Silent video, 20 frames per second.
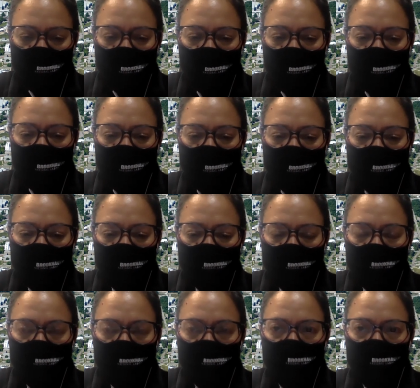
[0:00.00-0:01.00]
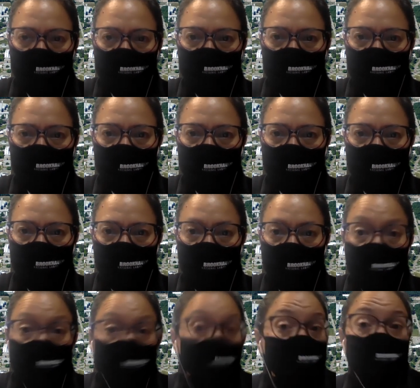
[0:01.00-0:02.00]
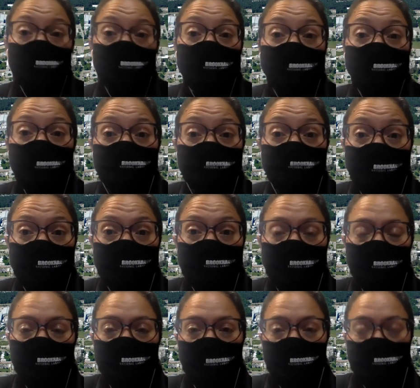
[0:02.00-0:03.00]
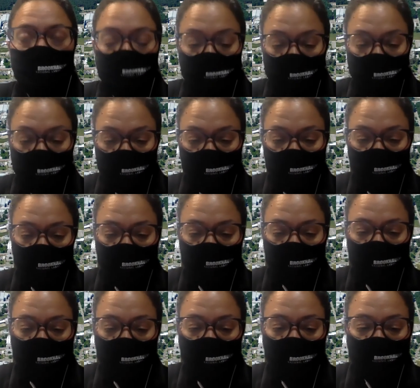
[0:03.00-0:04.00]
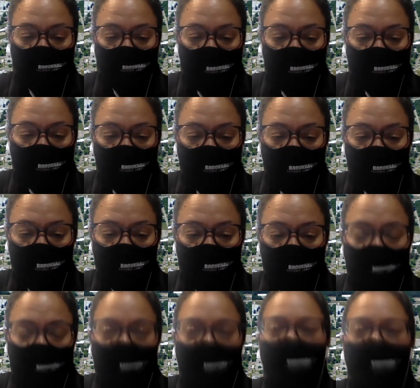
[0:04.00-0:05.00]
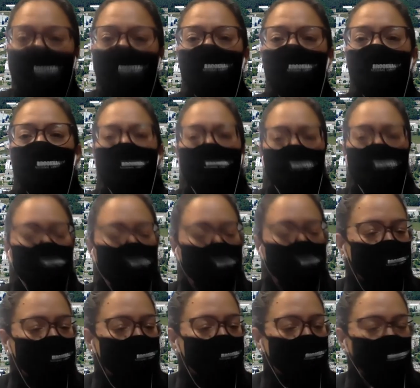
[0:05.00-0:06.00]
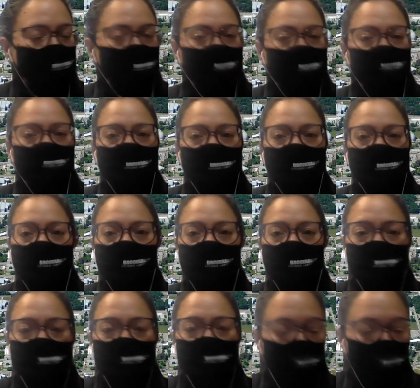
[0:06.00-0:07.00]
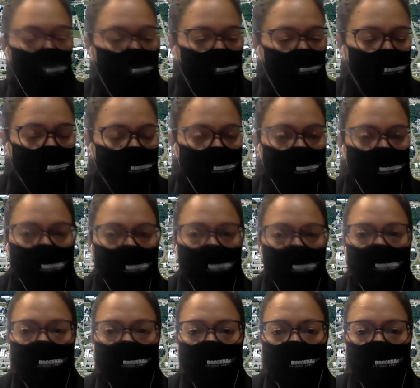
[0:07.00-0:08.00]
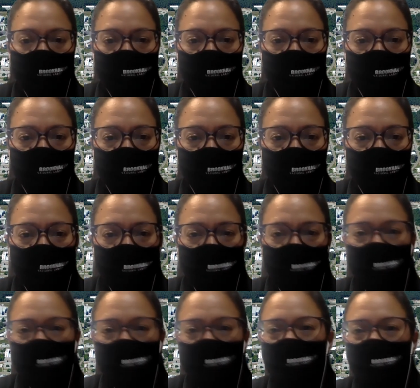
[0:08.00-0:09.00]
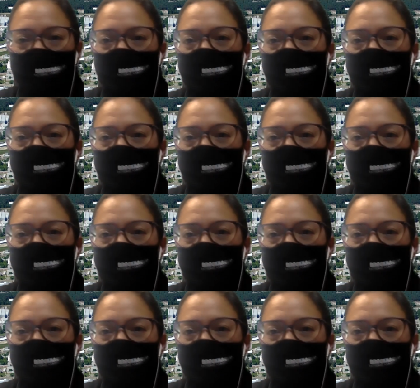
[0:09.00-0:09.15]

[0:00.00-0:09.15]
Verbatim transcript: um, to take advantage of to, to, to, take advantage of how long have you been at, B, at bnl um, michiko i've